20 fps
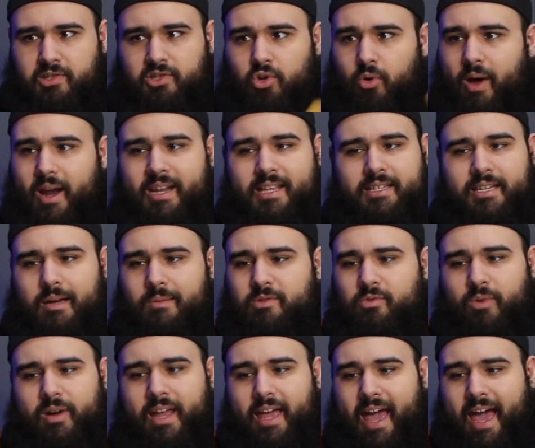So anytime
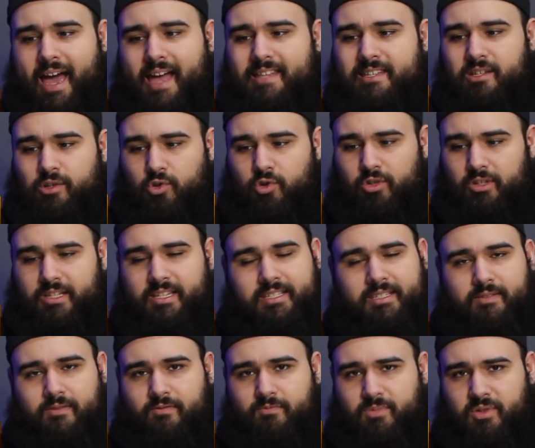you want to add to your
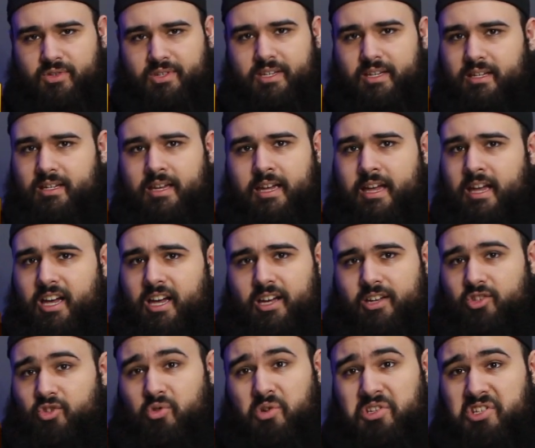list of music,
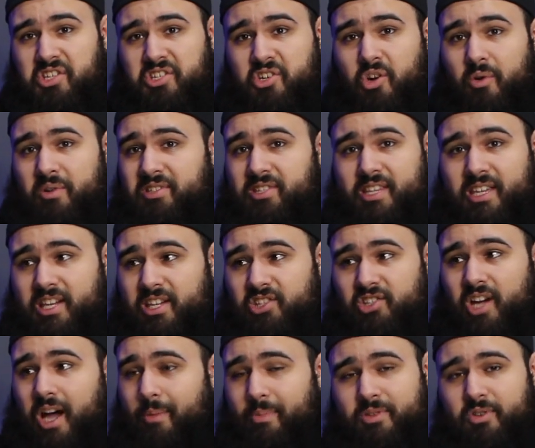you can just go into the
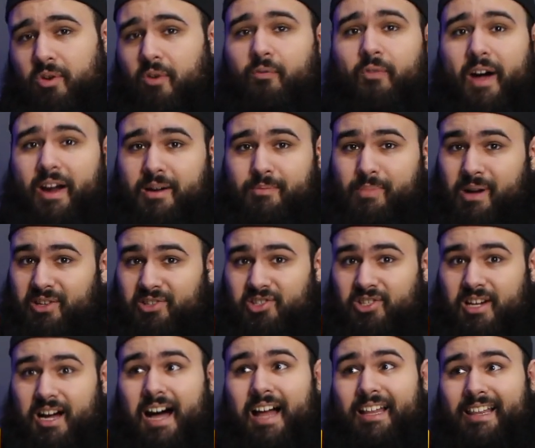eShop and you'll find a
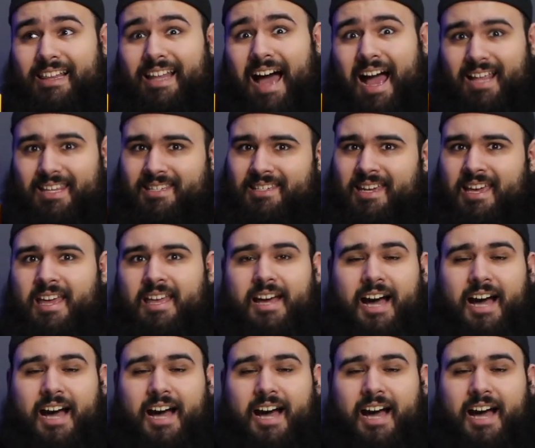bunch, a lot.